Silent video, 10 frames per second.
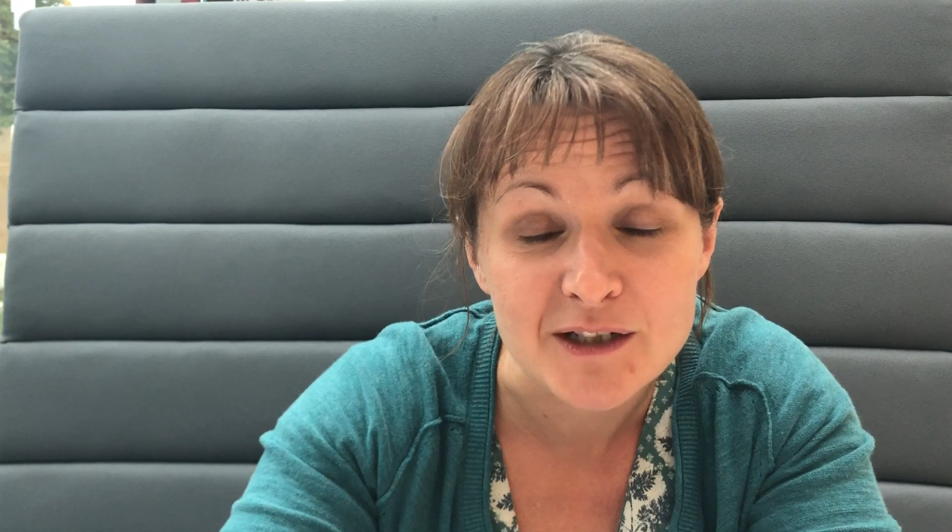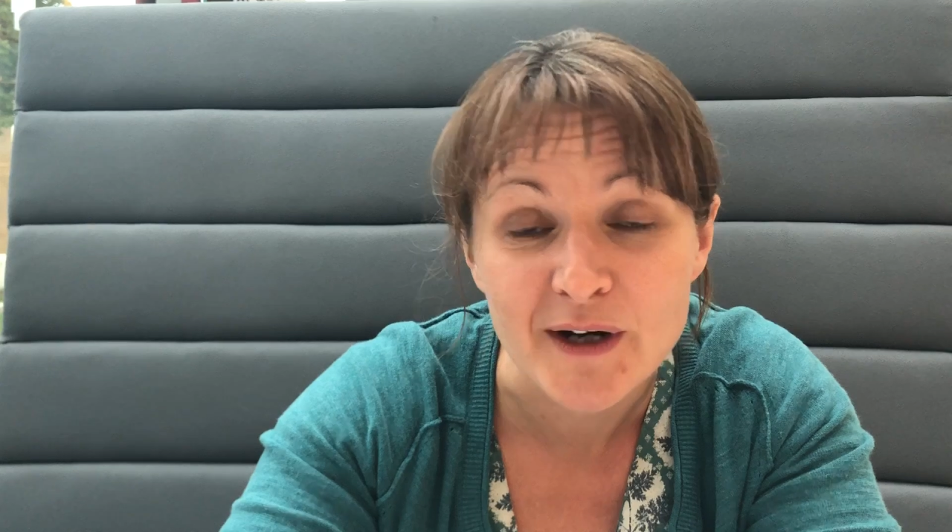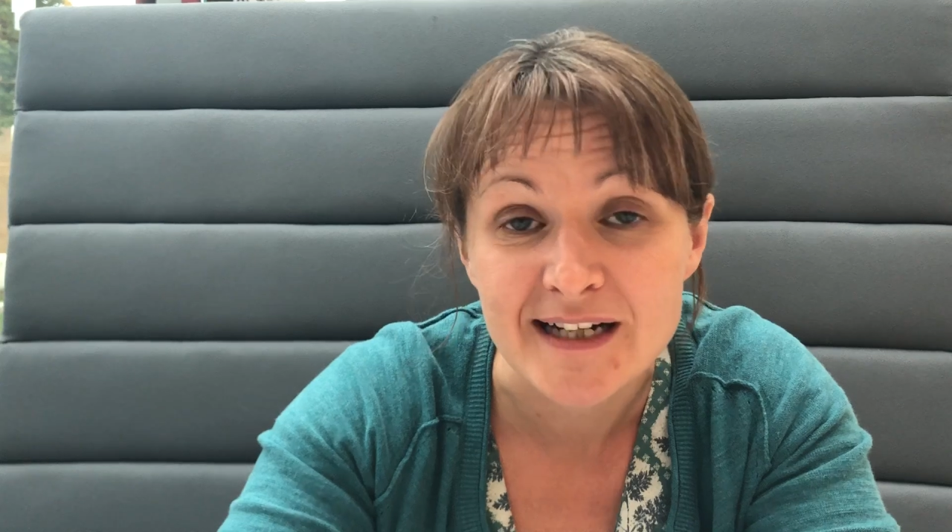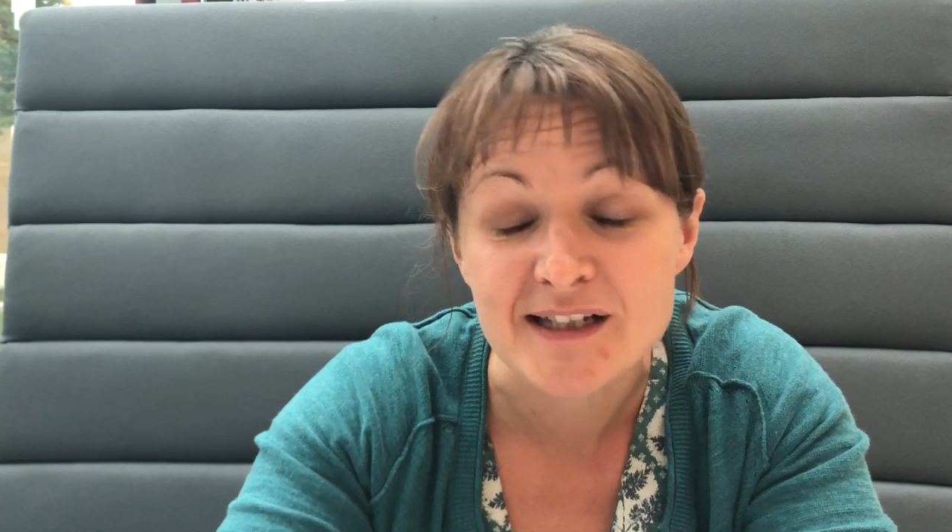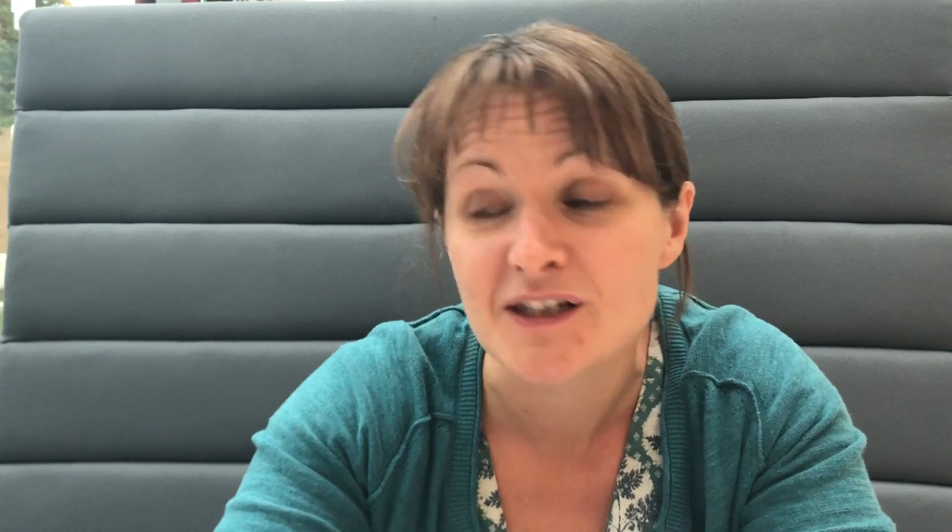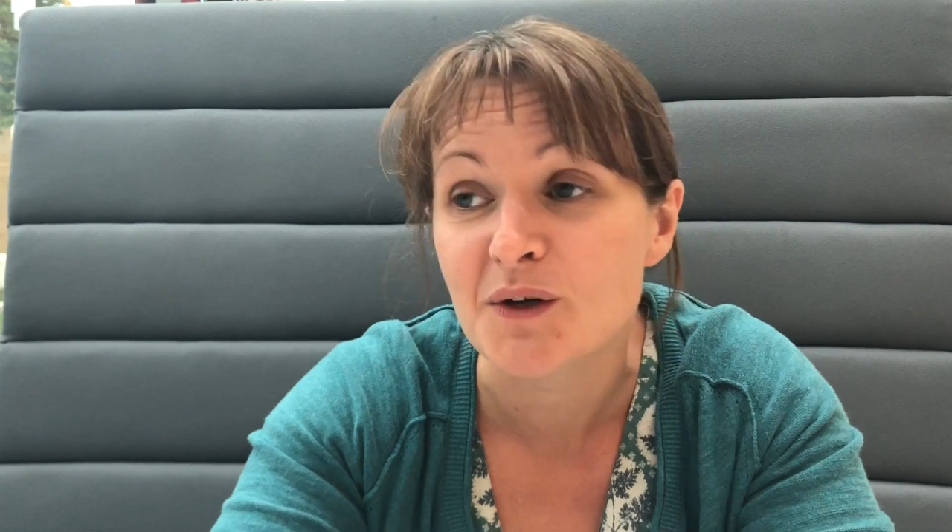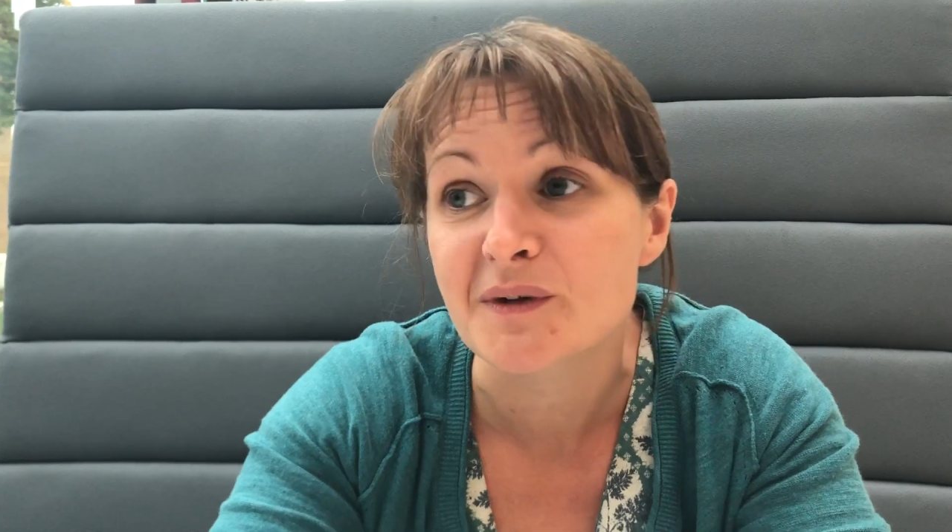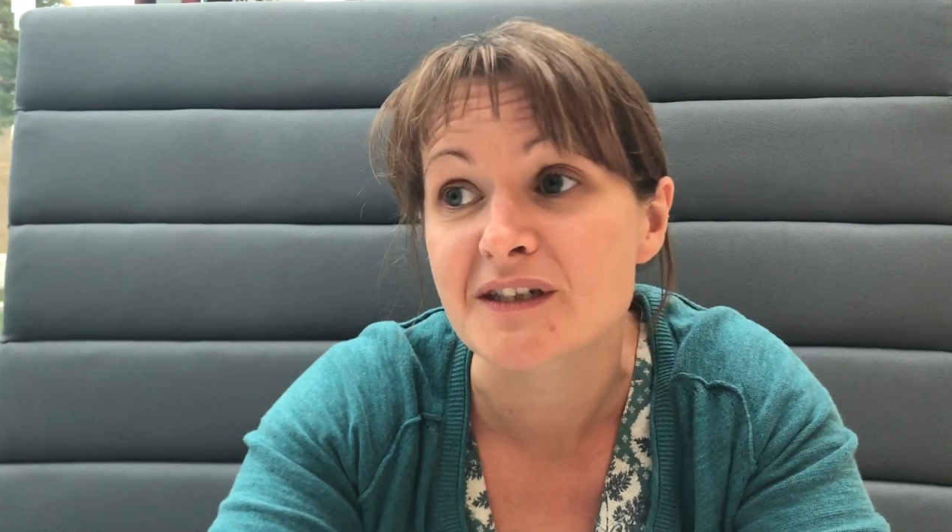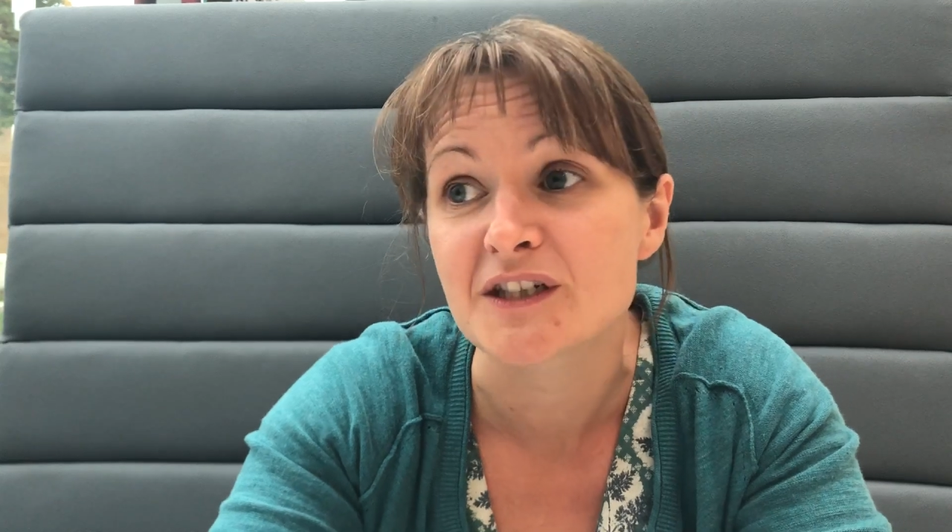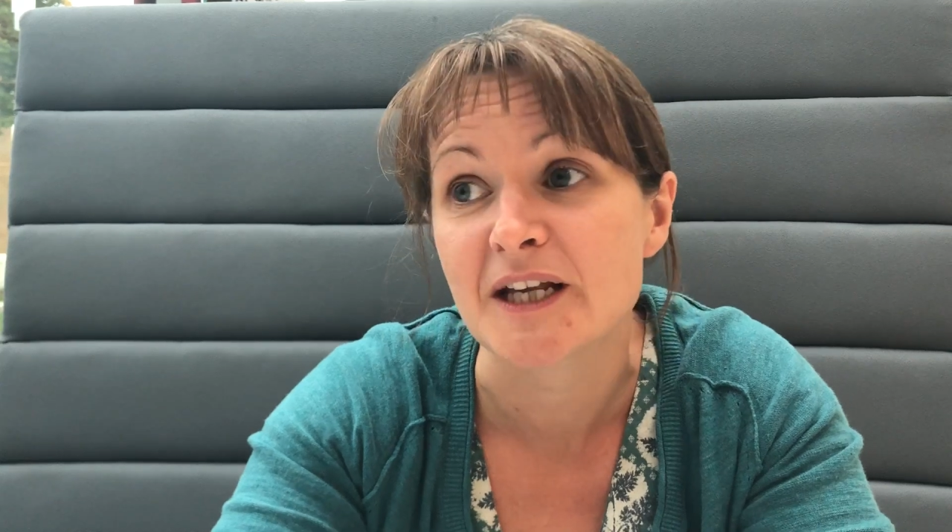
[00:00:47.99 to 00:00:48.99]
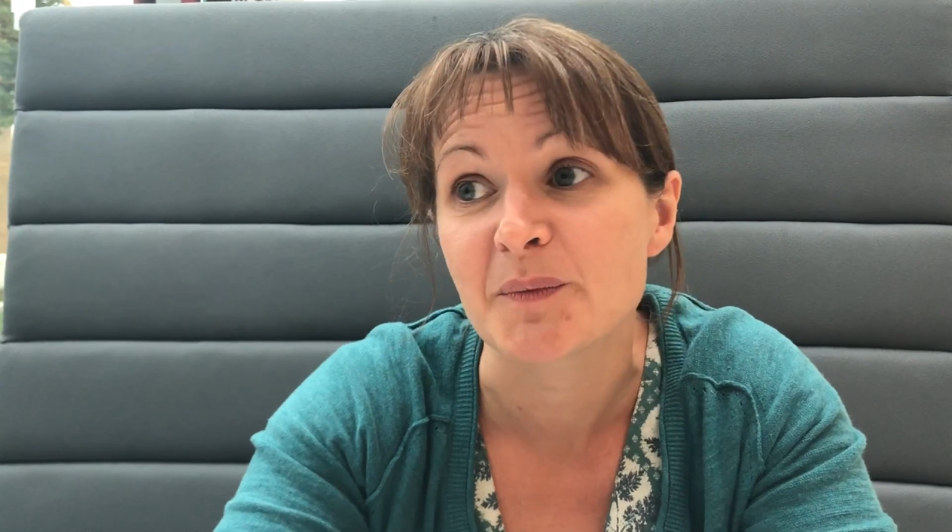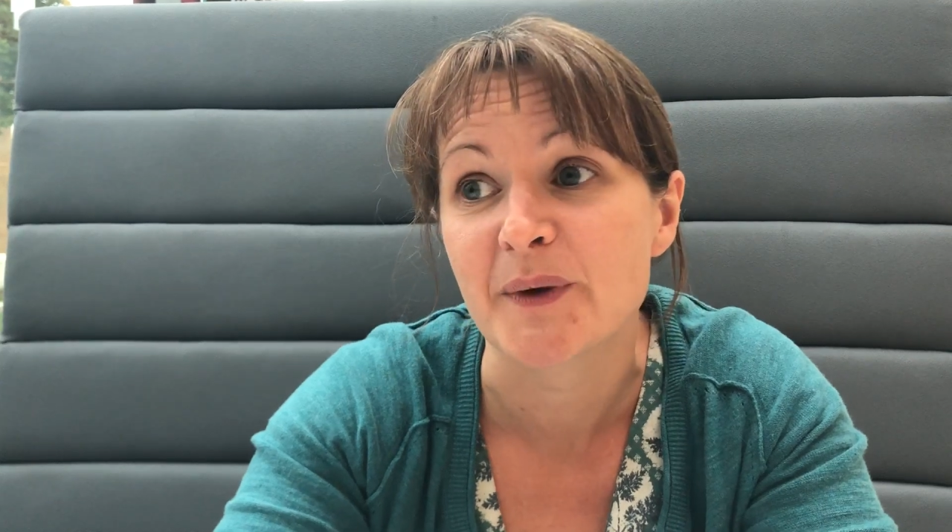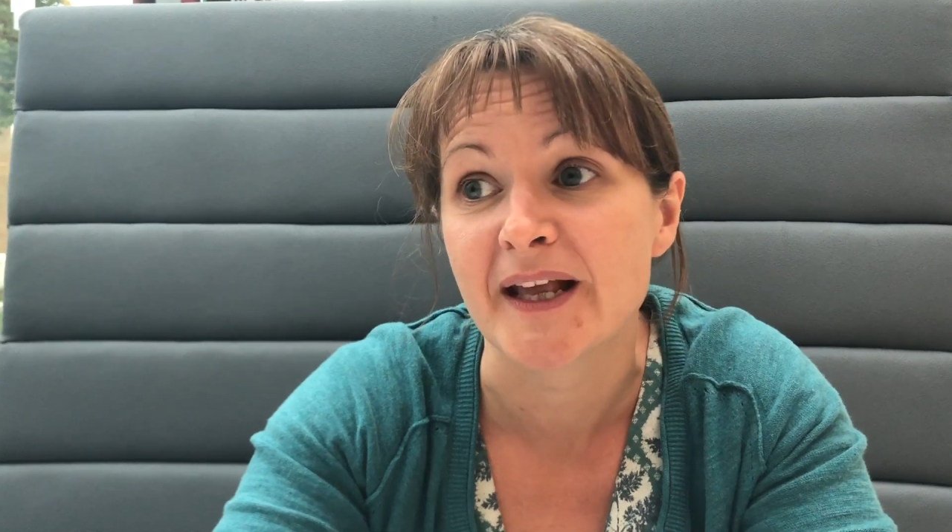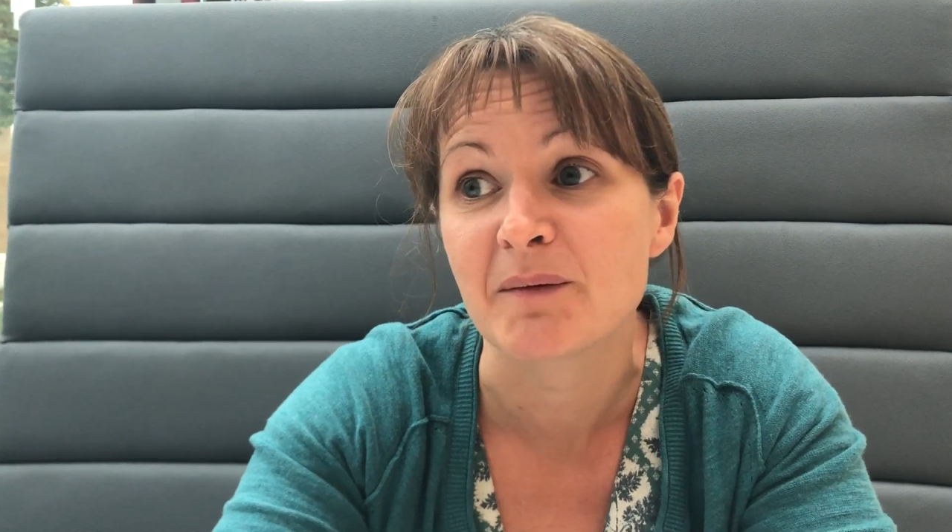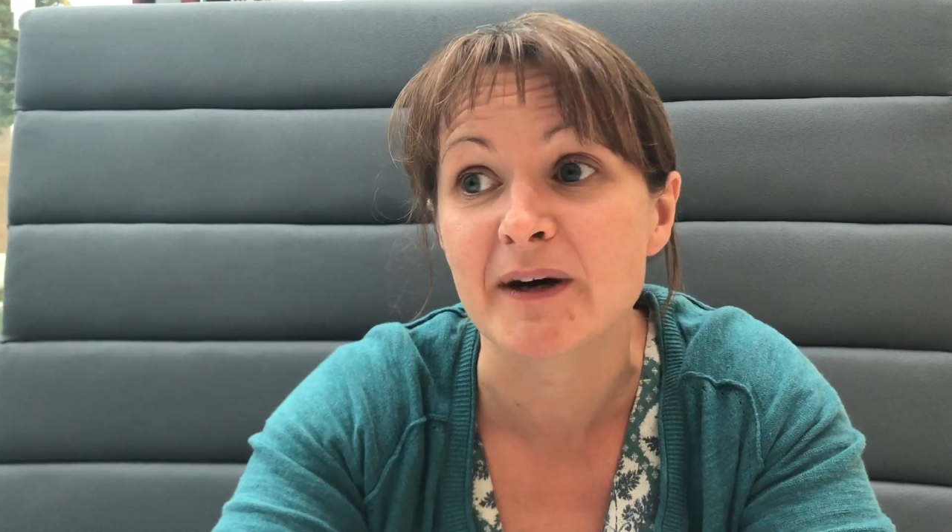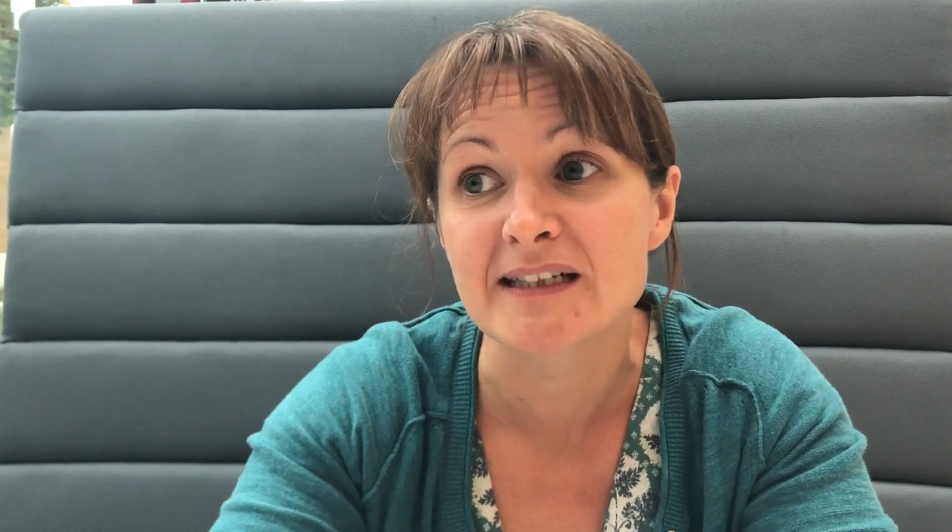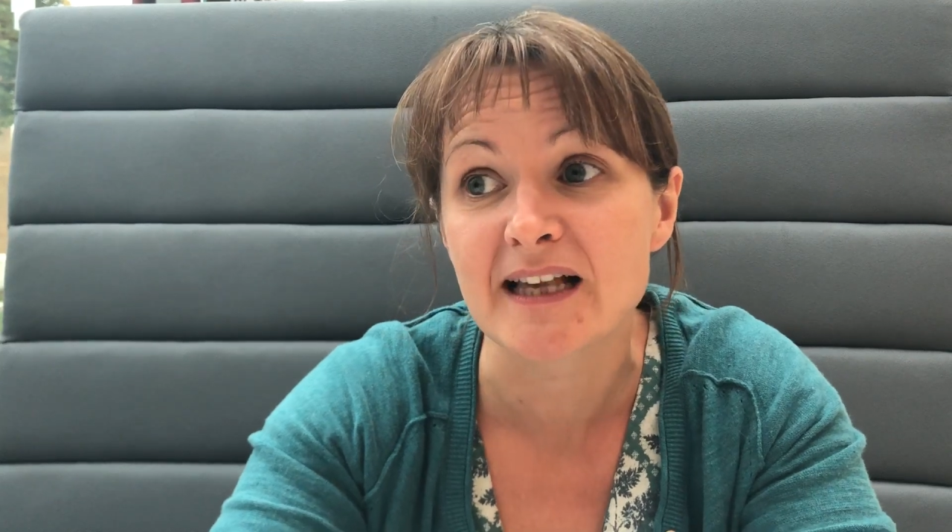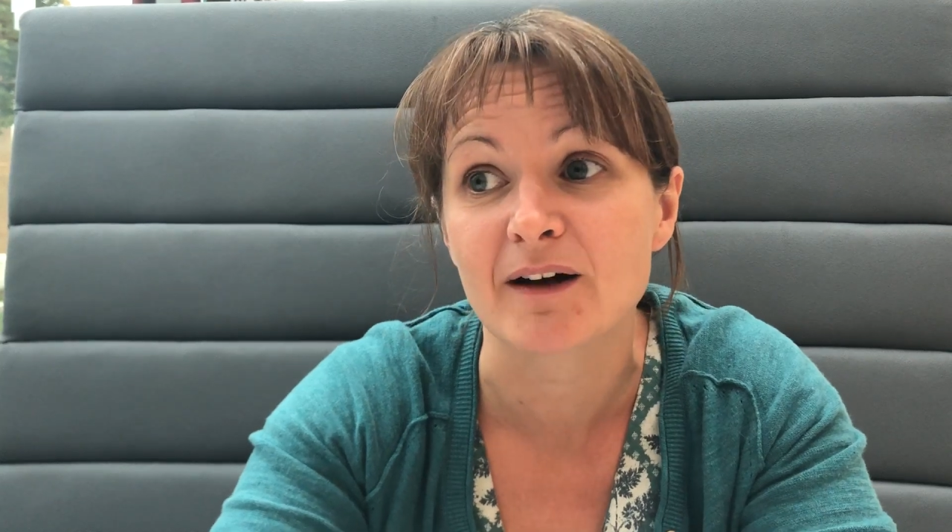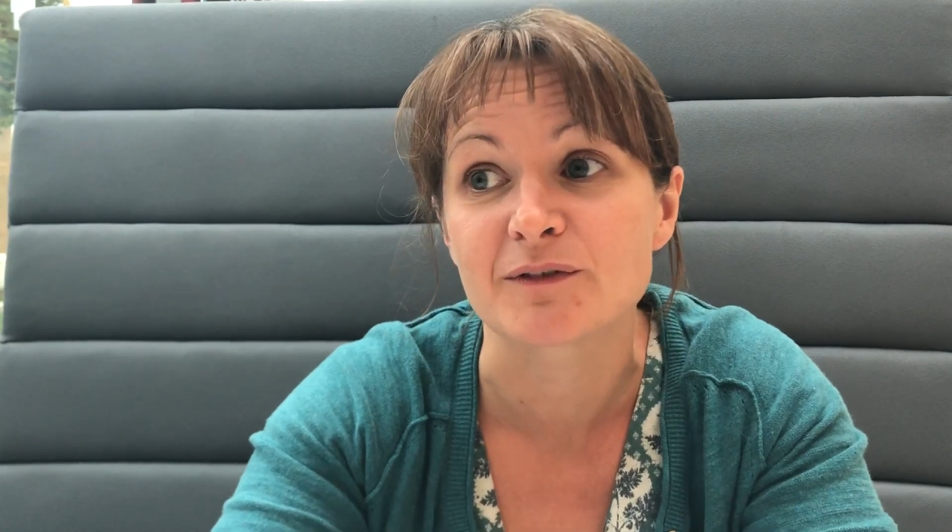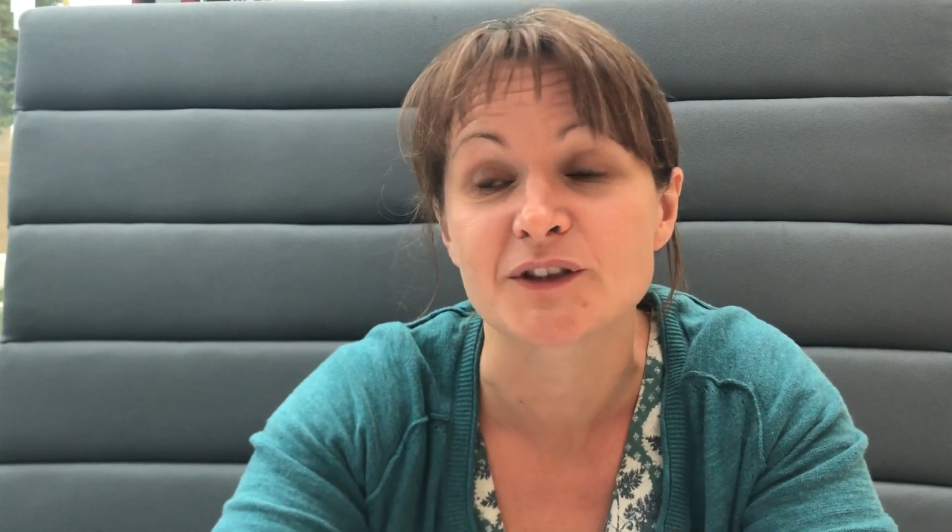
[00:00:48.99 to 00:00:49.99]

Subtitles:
trained to do as a GP myself.